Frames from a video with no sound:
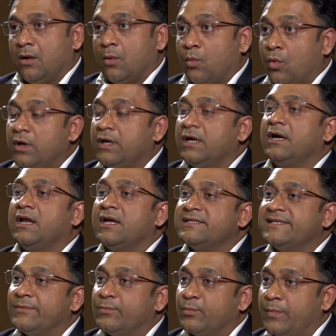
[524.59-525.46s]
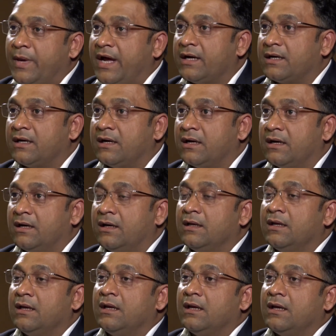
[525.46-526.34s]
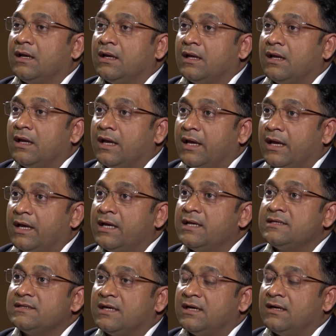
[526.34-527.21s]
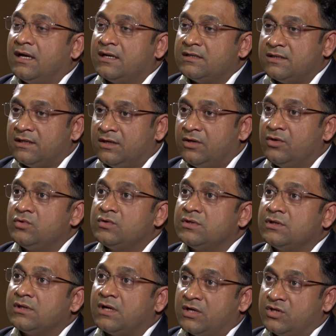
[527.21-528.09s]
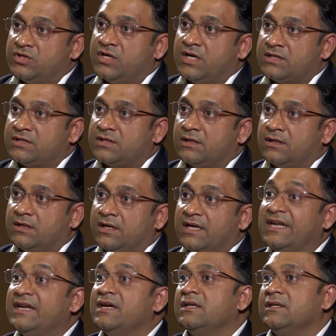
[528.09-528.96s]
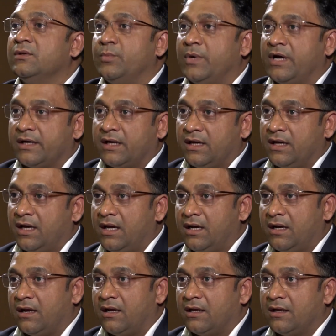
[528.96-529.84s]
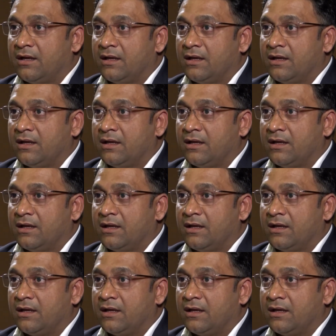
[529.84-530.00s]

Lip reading: What it has impacted is it has reduced congestion near the parking area.